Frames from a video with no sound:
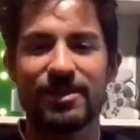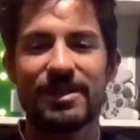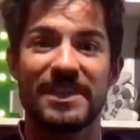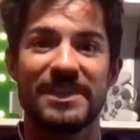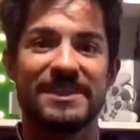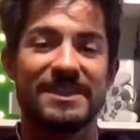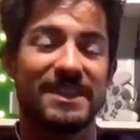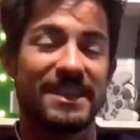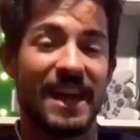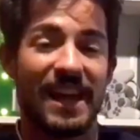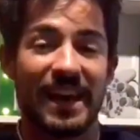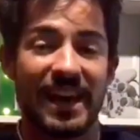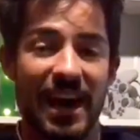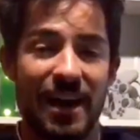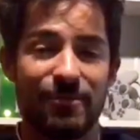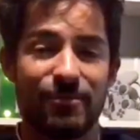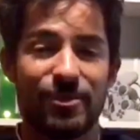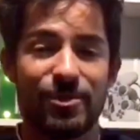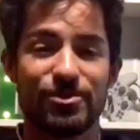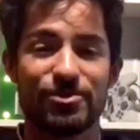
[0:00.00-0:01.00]
Cristina
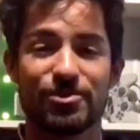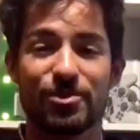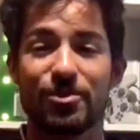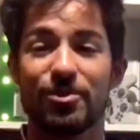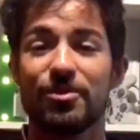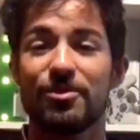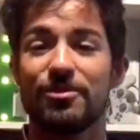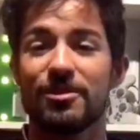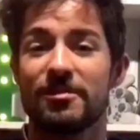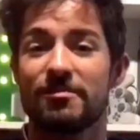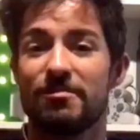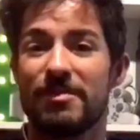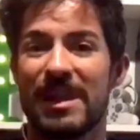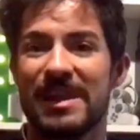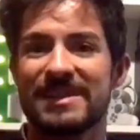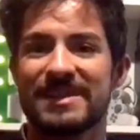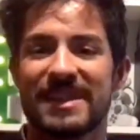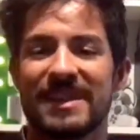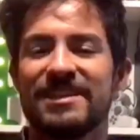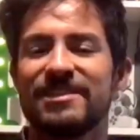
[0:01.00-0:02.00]
Ramos or
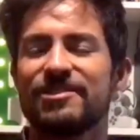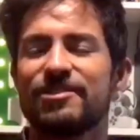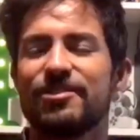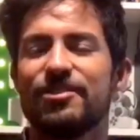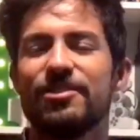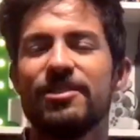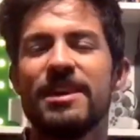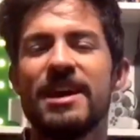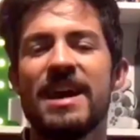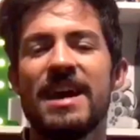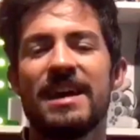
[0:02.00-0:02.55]
Las Cantó,